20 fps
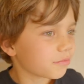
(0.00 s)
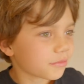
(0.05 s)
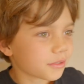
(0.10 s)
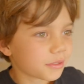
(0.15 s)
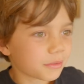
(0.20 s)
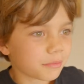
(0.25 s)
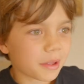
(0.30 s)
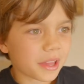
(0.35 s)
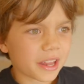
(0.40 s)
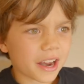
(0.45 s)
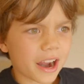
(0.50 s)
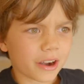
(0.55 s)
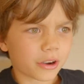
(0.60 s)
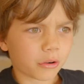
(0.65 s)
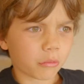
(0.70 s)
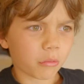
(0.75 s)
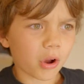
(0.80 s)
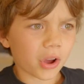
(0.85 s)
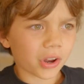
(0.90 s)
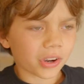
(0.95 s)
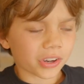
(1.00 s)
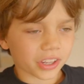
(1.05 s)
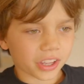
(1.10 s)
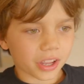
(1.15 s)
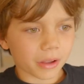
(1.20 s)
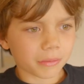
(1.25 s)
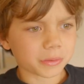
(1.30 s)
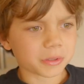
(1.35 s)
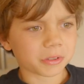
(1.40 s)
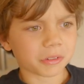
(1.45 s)
it's made out of water. It
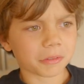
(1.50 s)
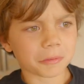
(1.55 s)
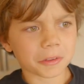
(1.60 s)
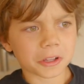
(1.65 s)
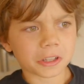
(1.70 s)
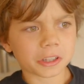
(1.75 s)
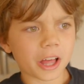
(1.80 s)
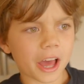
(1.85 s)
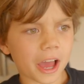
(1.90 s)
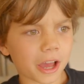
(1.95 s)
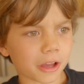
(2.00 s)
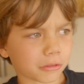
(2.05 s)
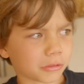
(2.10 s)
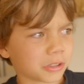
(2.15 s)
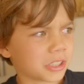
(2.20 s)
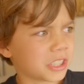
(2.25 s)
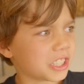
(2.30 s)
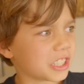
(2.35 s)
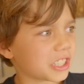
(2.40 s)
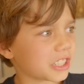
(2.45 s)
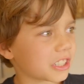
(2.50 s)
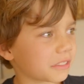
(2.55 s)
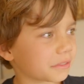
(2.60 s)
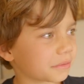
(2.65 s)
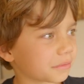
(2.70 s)
comes from the clouds,